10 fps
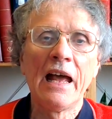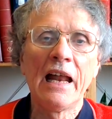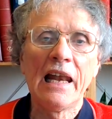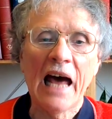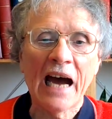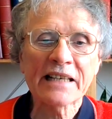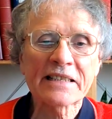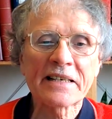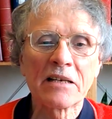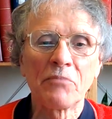
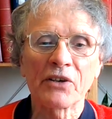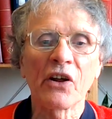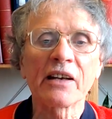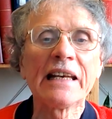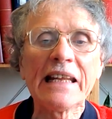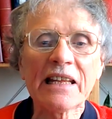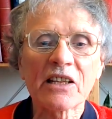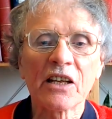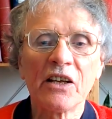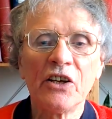Last but not
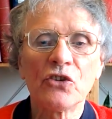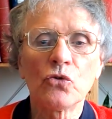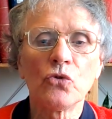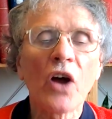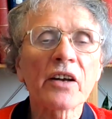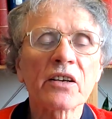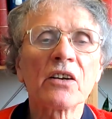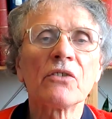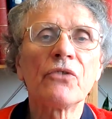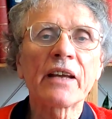least, do not
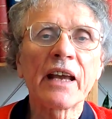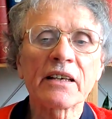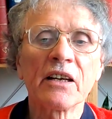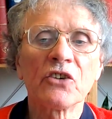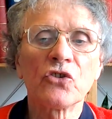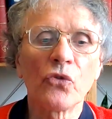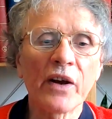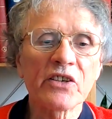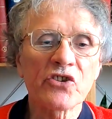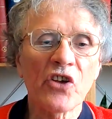forget to
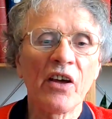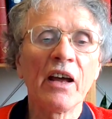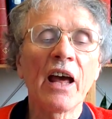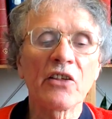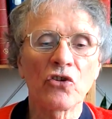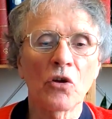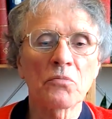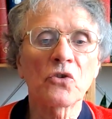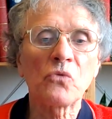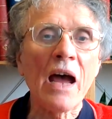register as a
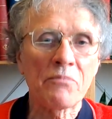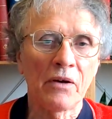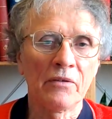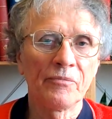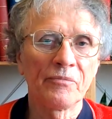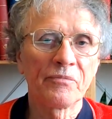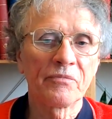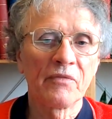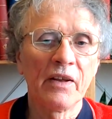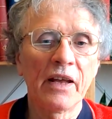subscriber.
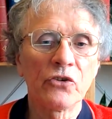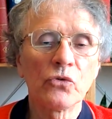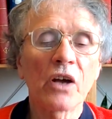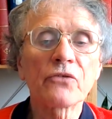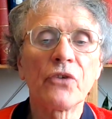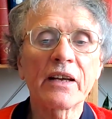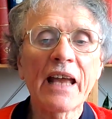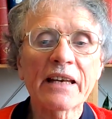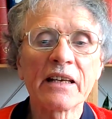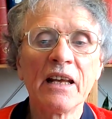And do not
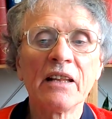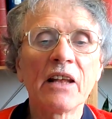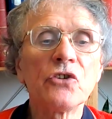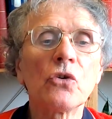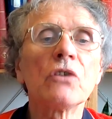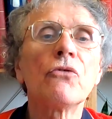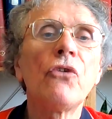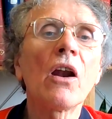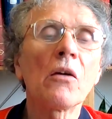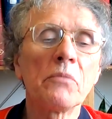forget that you can
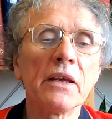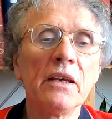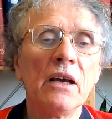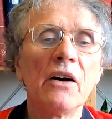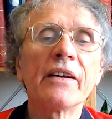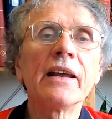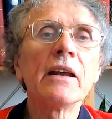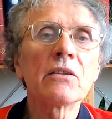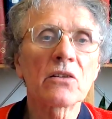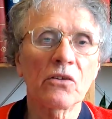follow me on
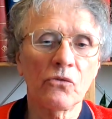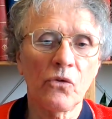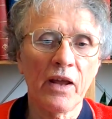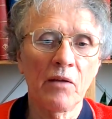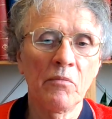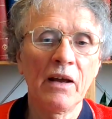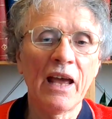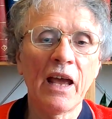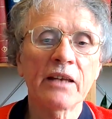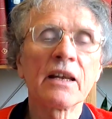Instagram
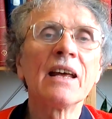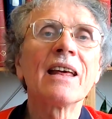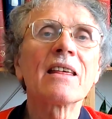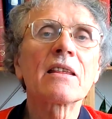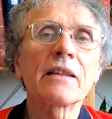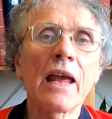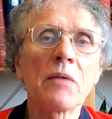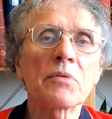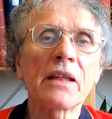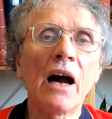at
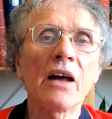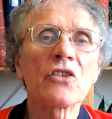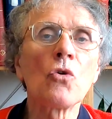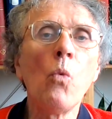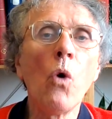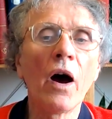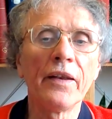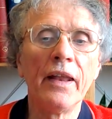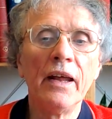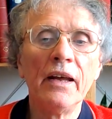
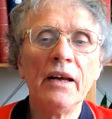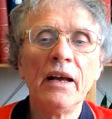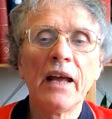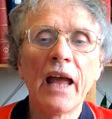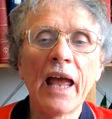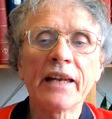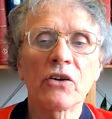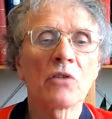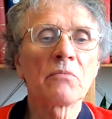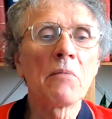stampstars1 and
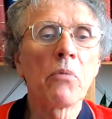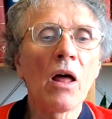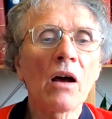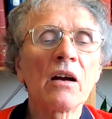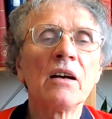on my blog